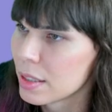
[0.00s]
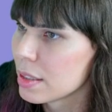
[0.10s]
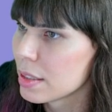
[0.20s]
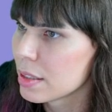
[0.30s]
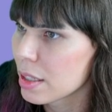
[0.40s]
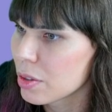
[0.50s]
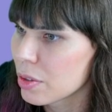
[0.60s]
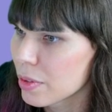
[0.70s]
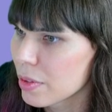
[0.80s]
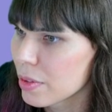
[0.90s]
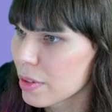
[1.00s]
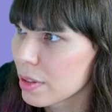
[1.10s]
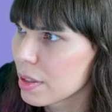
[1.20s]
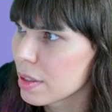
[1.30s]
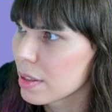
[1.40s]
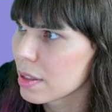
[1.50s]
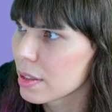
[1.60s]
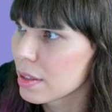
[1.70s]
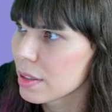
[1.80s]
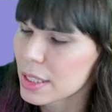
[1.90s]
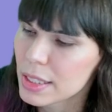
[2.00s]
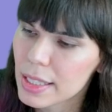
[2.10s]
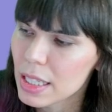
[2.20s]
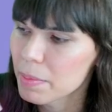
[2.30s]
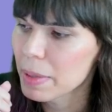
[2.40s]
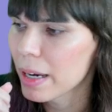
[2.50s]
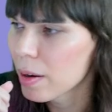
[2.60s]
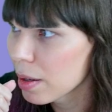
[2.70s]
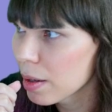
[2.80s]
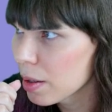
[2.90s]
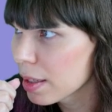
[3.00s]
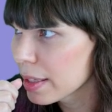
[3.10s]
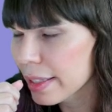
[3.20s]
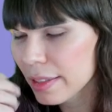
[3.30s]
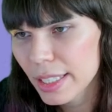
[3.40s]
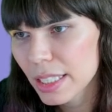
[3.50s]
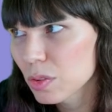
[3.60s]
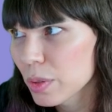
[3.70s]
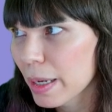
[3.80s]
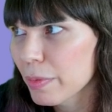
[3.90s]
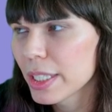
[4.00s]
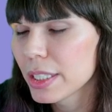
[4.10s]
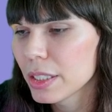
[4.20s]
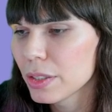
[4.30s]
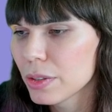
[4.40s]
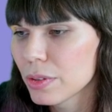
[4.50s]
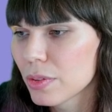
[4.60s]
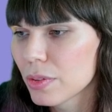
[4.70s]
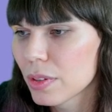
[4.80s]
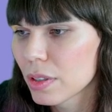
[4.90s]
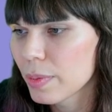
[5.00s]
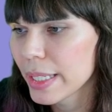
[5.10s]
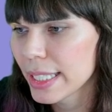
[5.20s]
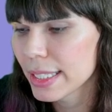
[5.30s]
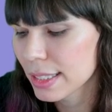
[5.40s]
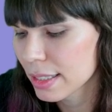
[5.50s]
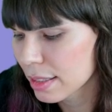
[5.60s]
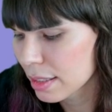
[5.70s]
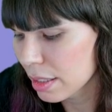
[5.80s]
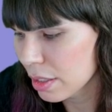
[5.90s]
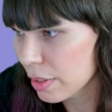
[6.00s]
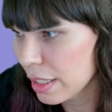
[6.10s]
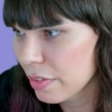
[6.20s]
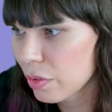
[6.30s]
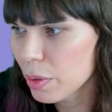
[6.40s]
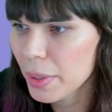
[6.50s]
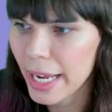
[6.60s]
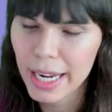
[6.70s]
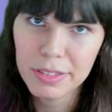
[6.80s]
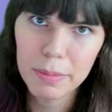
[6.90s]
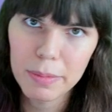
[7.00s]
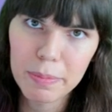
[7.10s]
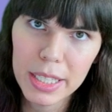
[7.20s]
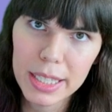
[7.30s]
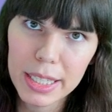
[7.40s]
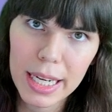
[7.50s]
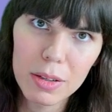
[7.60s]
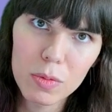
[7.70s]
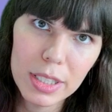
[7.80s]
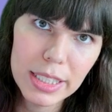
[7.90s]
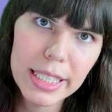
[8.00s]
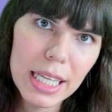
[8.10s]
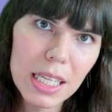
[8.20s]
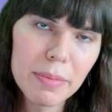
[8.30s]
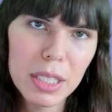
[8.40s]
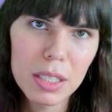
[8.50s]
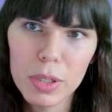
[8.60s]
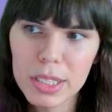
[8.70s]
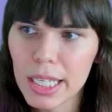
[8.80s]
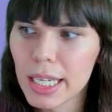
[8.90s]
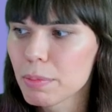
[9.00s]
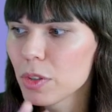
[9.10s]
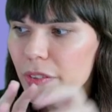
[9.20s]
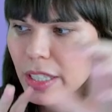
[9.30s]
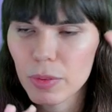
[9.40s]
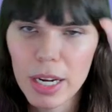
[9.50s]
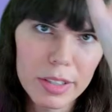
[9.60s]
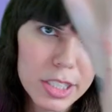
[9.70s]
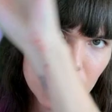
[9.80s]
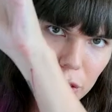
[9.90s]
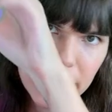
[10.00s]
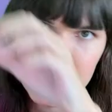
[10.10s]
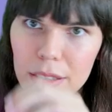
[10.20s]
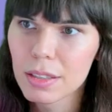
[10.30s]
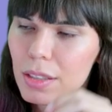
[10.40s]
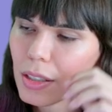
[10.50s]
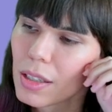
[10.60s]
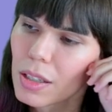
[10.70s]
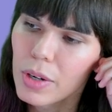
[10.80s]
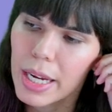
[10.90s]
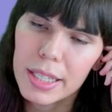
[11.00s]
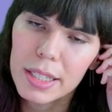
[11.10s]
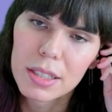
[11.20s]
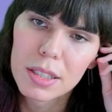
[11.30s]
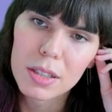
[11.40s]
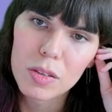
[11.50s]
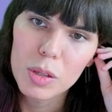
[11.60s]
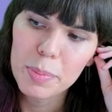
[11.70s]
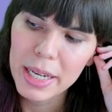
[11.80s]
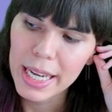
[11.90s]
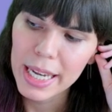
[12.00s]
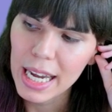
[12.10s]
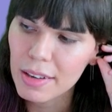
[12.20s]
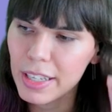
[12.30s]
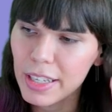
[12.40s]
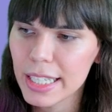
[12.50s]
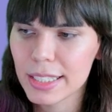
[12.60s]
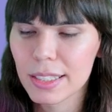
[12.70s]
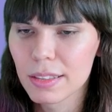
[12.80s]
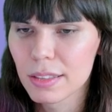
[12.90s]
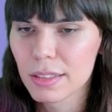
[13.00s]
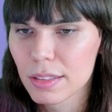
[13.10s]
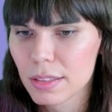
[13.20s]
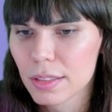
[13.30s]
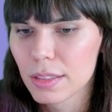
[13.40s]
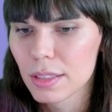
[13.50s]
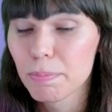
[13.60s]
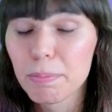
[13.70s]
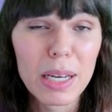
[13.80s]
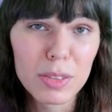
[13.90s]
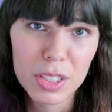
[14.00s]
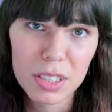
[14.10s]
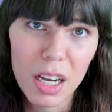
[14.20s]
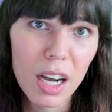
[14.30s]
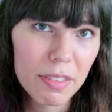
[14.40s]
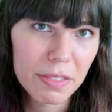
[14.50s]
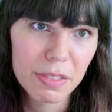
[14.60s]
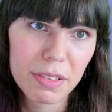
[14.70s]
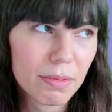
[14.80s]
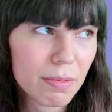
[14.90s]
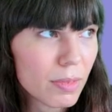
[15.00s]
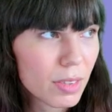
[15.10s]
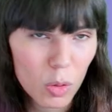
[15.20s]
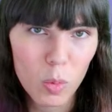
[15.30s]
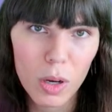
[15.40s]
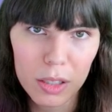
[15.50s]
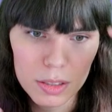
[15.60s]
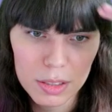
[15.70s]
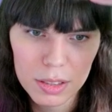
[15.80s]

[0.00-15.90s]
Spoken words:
So let's think about the other things we might want to do with this. So if we were to have something that, let's say the enemy was like moving around the screen, right? We might have it bounce off the walls.